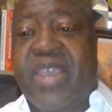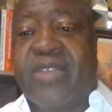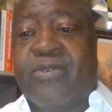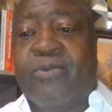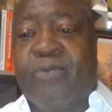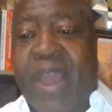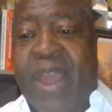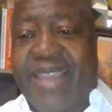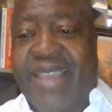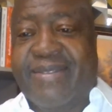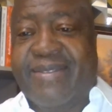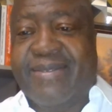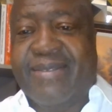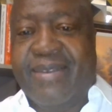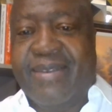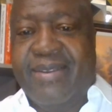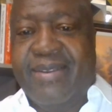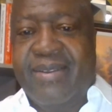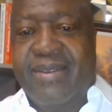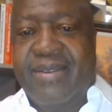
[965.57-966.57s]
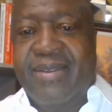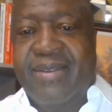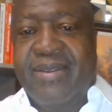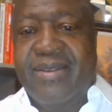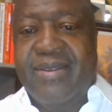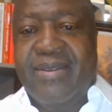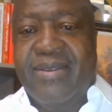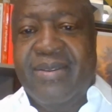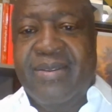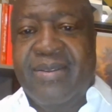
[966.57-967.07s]
right
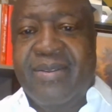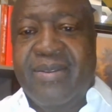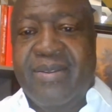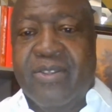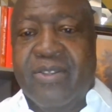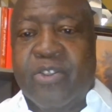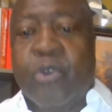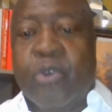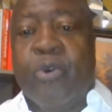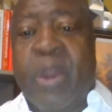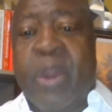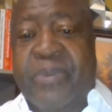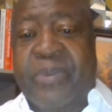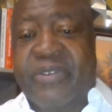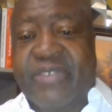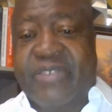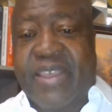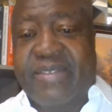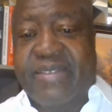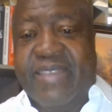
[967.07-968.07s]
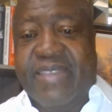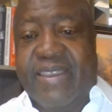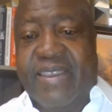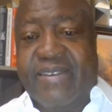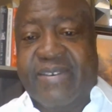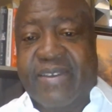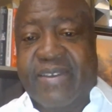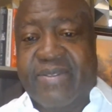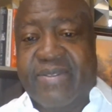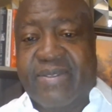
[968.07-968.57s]
to
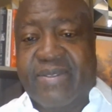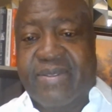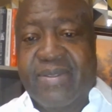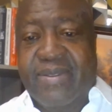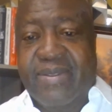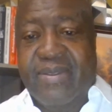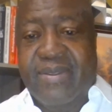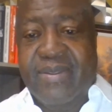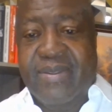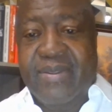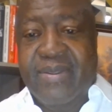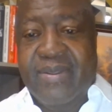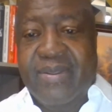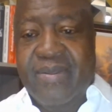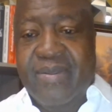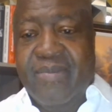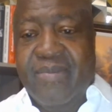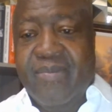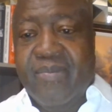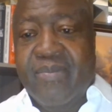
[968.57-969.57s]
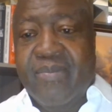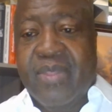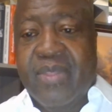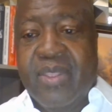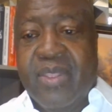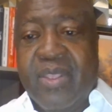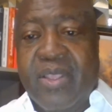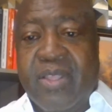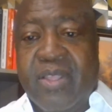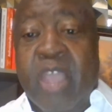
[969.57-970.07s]
representation.
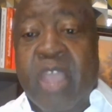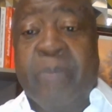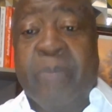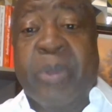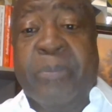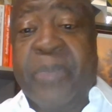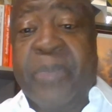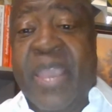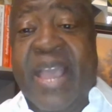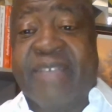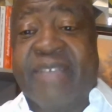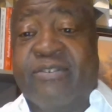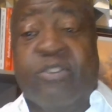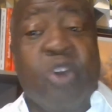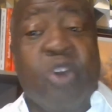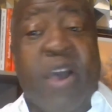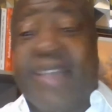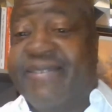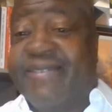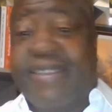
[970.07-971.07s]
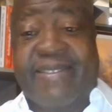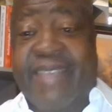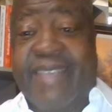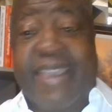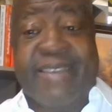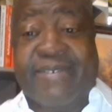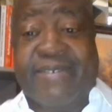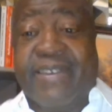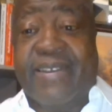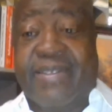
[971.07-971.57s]
WPA has no
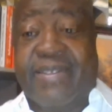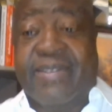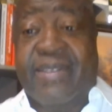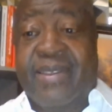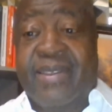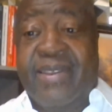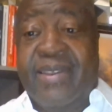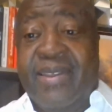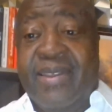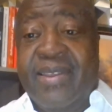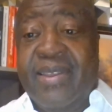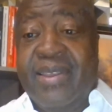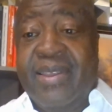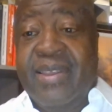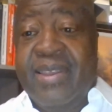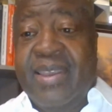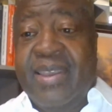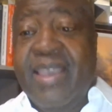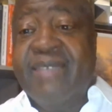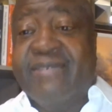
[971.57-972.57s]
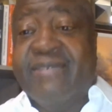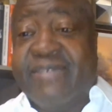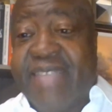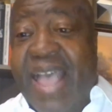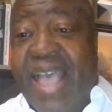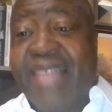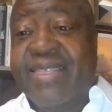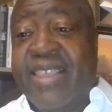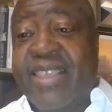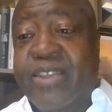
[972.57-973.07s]
hesitation in
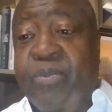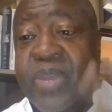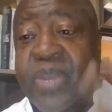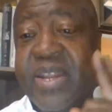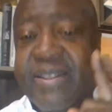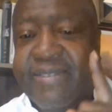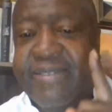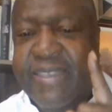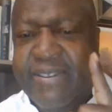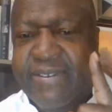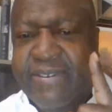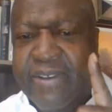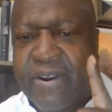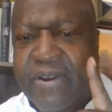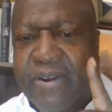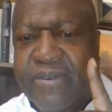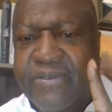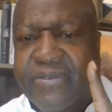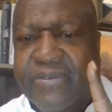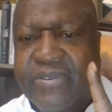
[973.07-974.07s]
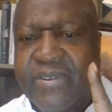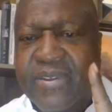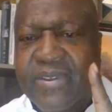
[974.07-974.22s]
standing with the teachers